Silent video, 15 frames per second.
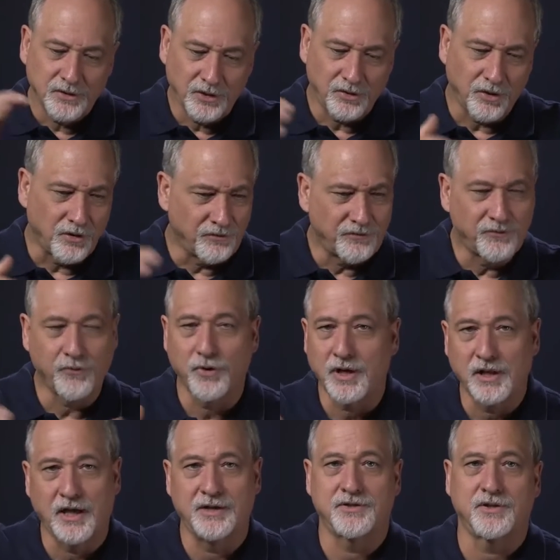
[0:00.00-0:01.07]

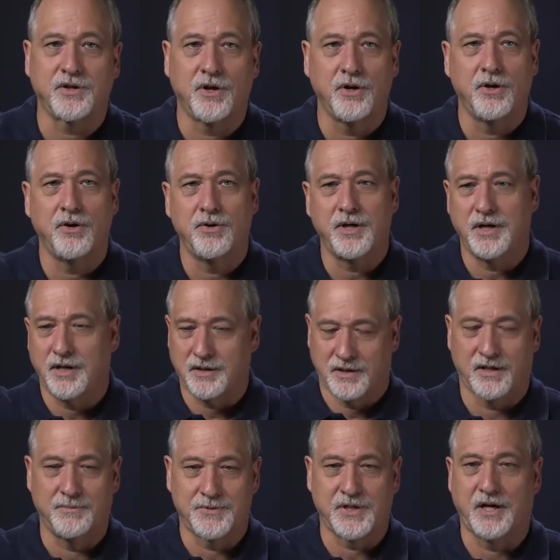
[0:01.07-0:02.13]
40 lines of code, and
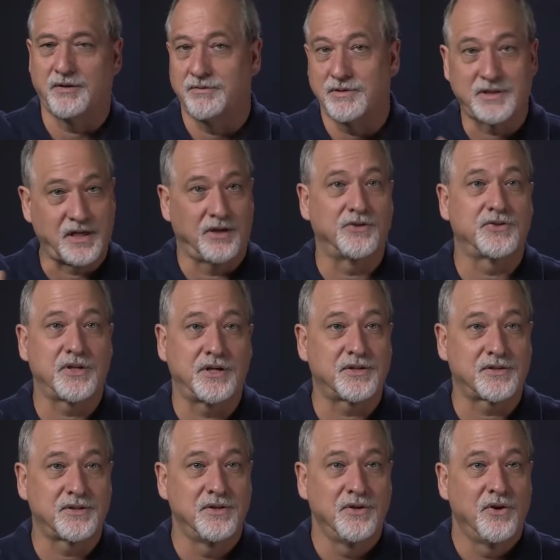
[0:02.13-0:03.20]
it comes out and tells
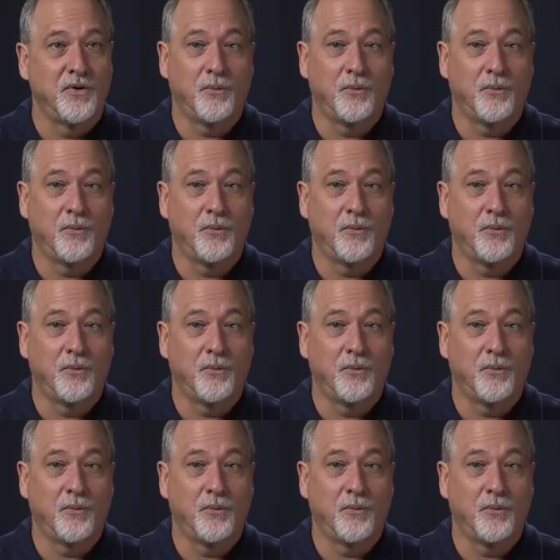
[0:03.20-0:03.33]
us